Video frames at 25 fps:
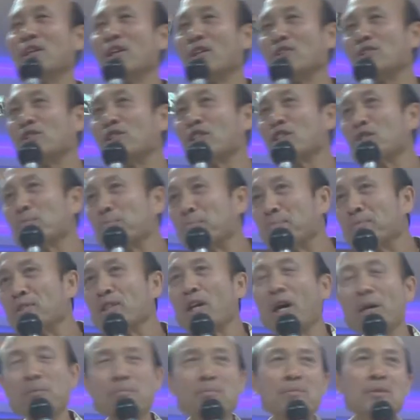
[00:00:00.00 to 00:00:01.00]
you know, just
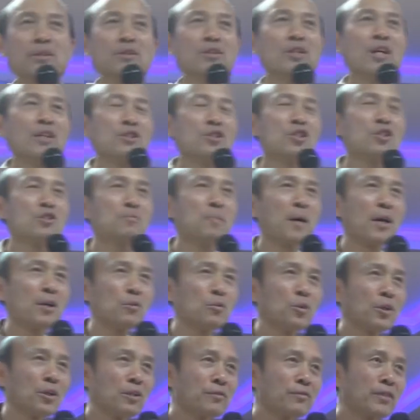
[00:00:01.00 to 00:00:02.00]
not, not just by
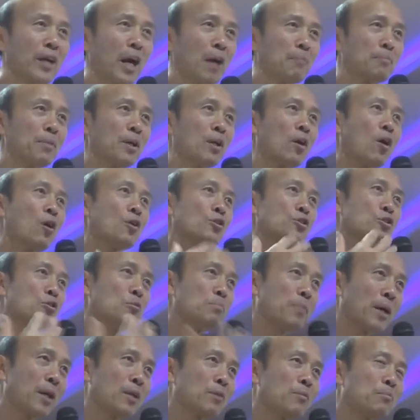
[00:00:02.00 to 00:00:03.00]
the Word of God, but
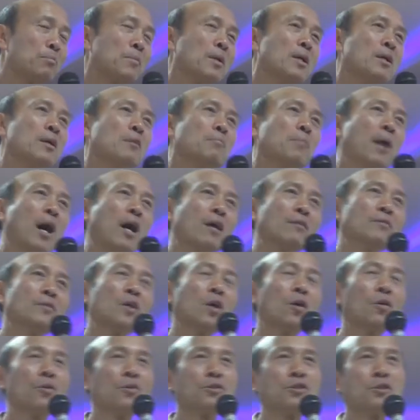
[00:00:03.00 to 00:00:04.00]
also by the of
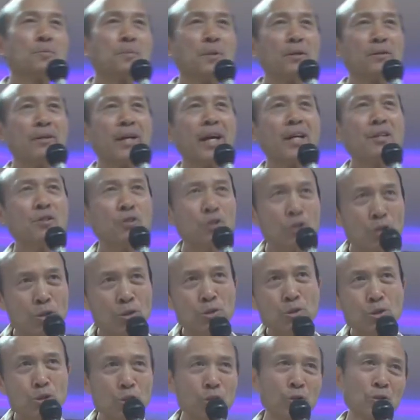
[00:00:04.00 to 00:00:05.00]
the Holy Spirit. And
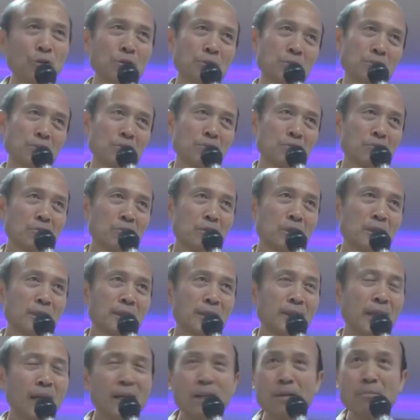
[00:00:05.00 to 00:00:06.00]
you too
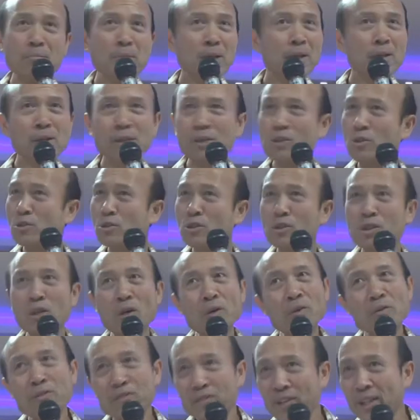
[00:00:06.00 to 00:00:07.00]
can have miracles.
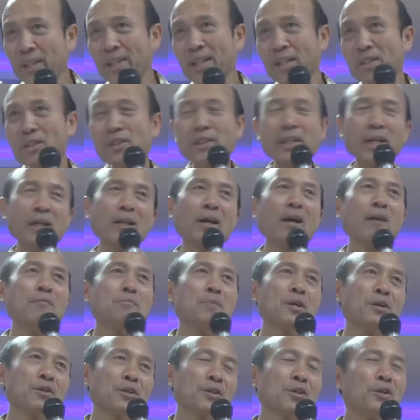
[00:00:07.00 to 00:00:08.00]
Don't think that you cannot
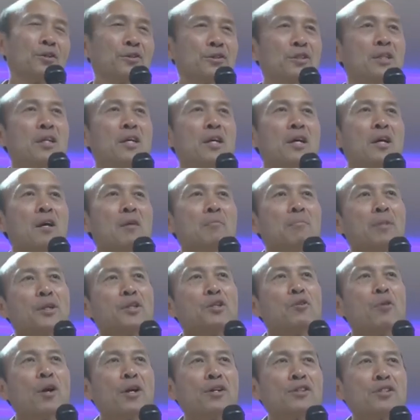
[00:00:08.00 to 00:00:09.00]
have miracles. But
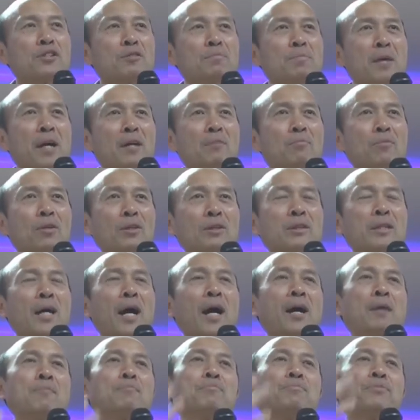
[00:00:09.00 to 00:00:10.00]
you want to spend more
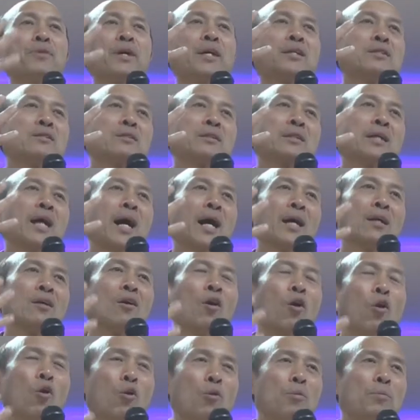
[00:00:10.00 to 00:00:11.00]
time praying to
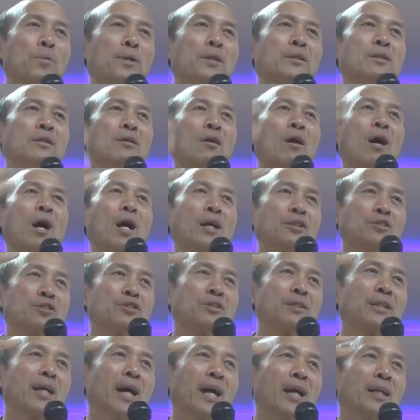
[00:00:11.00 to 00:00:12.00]
God. Open your heart
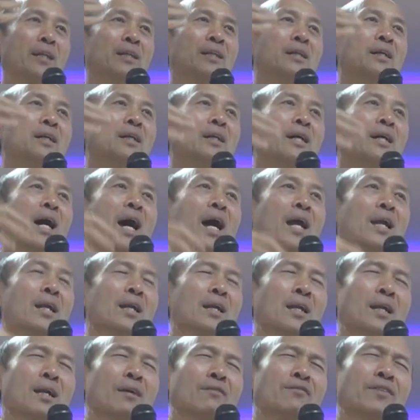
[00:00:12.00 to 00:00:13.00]
to God.
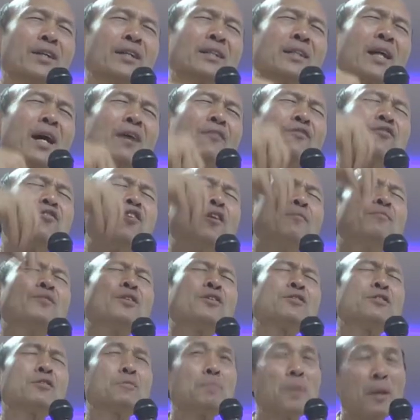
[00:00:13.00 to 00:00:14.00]
and loving God from
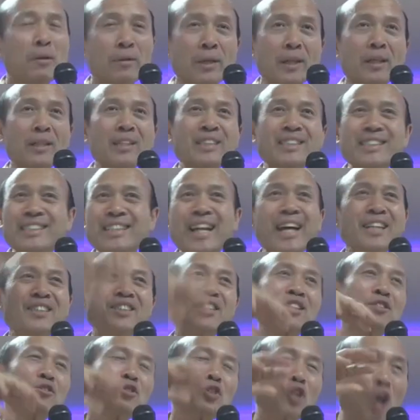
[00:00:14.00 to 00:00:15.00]
your spirit. It's
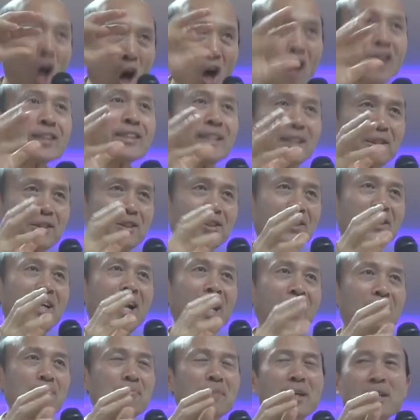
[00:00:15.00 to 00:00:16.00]
not just talking to
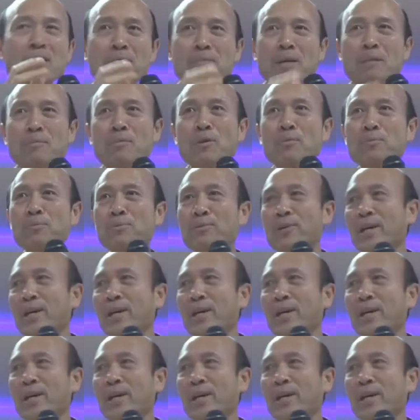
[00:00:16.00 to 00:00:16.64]
God. Many people